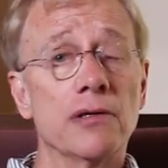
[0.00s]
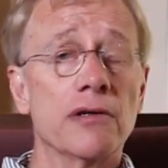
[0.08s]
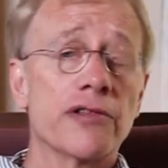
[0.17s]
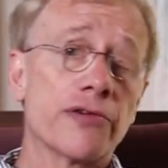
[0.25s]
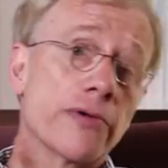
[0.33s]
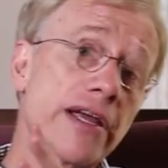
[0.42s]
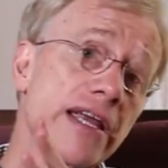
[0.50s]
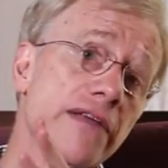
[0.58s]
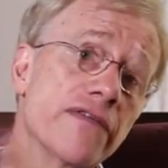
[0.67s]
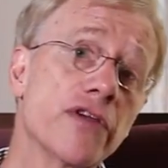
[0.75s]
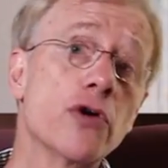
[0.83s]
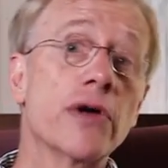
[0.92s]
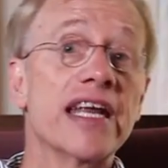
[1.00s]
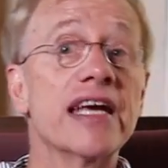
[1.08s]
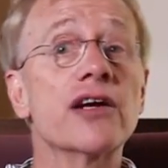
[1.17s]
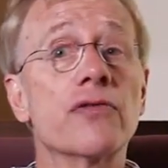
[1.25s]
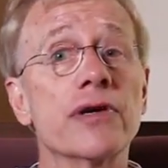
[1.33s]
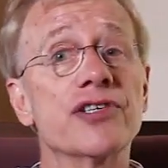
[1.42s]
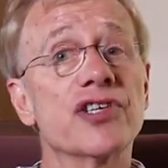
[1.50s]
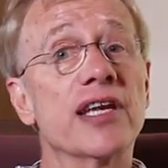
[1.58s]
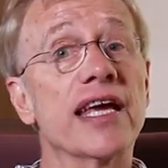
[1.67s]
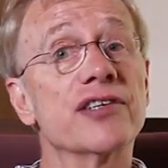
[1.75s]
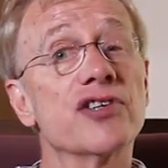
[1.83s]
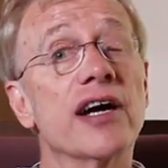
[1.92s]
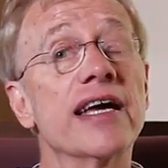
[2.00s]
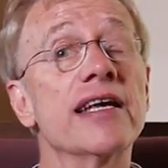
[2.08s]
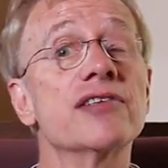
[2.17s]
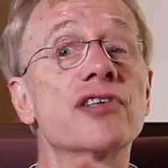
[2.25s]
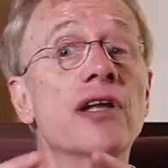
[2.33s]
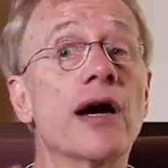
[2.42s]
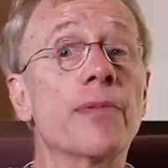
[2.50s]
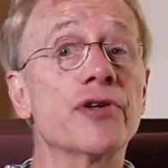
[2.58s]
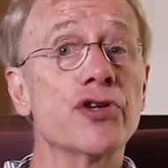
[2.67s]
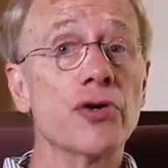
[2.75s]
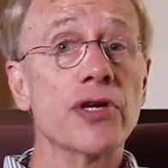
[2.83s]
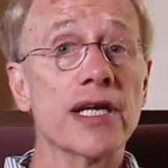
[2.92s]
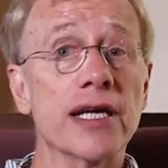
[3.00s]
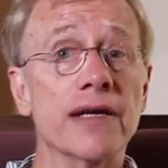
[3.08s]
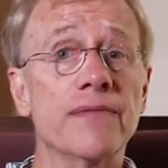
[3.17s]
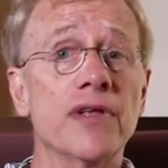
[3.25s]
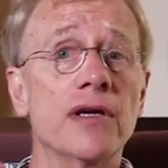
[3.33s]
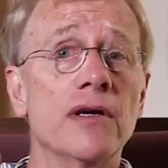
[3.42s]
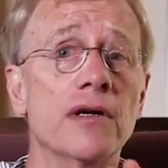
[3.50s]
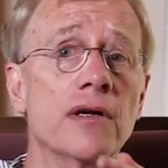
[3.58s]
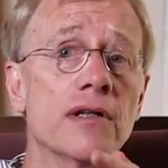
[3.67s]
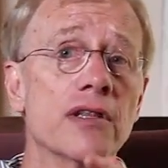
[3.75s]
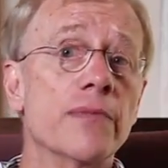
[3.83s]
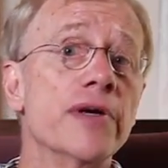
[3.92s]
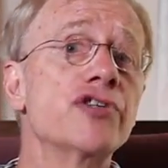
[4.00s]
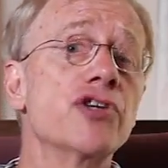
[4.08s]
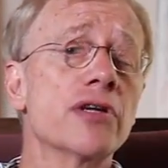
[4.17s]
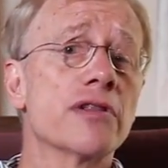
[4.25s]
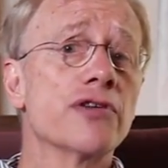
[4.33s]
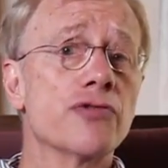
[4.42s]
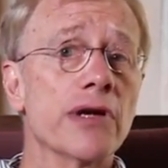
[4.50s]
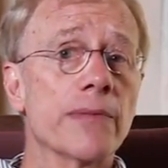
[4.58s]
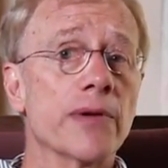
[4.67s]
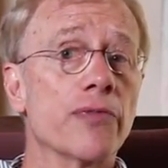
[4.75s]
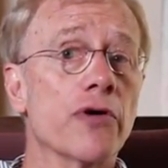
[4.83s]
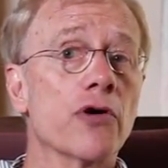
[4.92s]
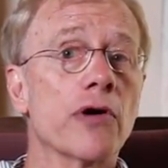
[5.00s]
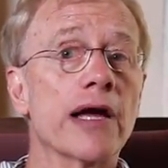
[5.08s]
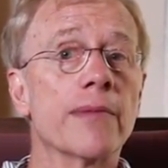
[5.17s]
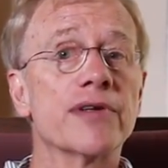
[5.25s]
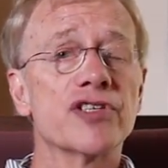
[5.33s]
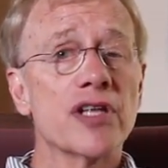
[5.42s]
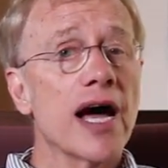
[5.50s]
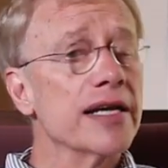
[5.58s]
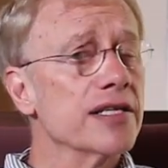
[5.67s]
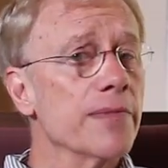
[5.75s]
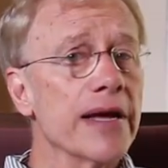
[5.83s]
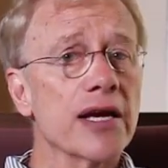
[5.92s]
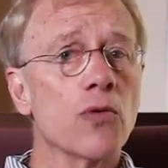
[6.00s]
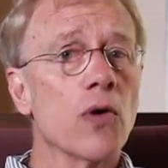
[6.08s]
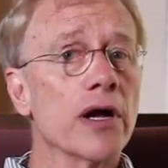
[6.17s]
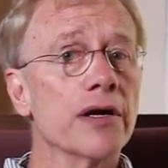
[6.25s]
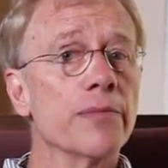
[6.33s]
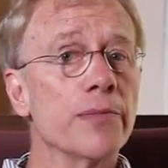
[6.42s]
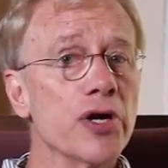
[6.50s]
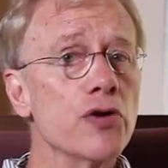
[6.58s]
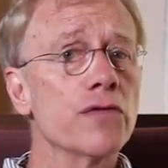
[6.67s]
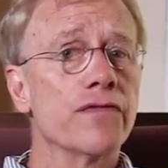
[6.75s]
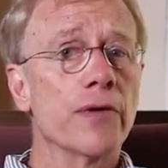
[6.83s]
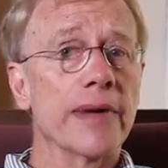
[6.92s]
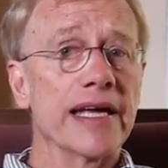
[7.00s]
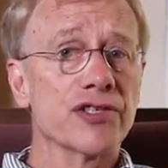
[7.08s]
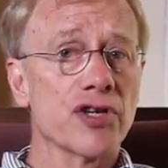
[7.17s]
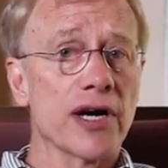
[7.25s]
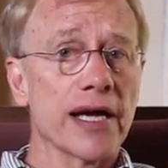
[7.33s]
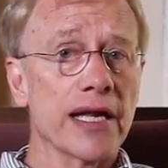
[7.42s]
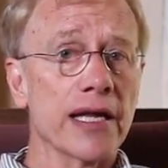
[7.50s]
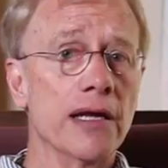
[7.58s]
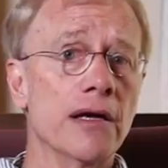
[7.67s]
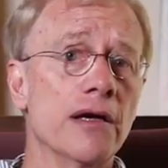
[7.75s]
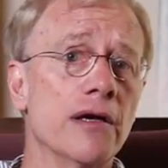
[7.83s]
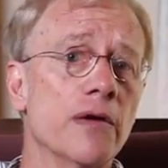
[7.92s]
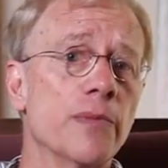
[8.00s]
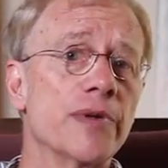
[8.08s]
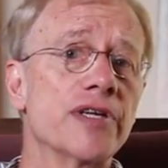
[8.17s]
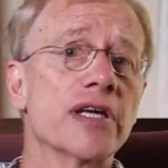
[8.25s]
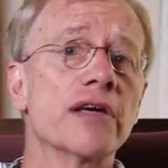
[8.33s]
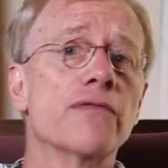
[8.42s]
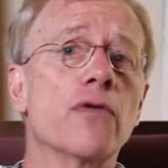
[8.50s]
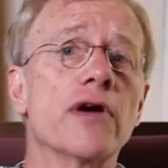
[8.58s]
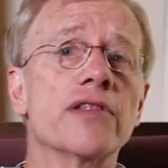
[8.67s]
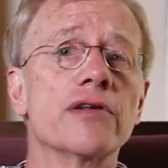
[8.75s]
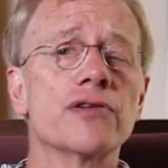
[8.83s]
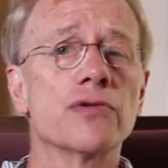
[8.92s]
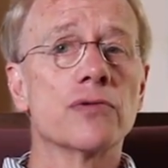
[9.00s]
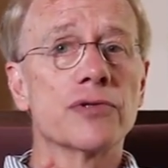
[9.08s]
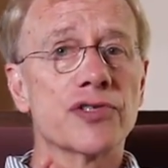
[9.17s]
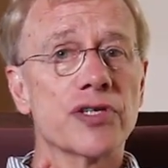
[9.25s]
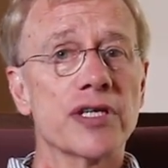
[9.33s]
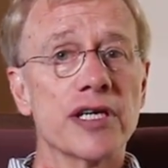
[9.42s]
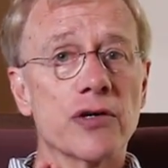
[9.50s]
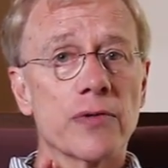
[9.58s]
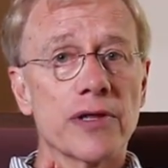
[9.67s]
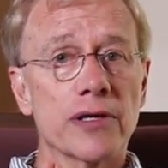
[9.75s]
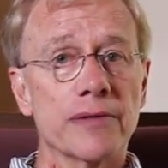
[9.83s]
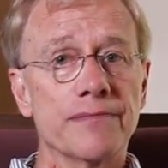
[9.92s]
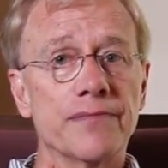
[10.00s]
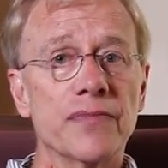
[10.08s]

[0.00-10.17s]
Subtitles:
3, view an increase in anxiety as an opportunity. The mission of the treatment program is not to make one immune from anxiety, but to give one the tools to deal with it.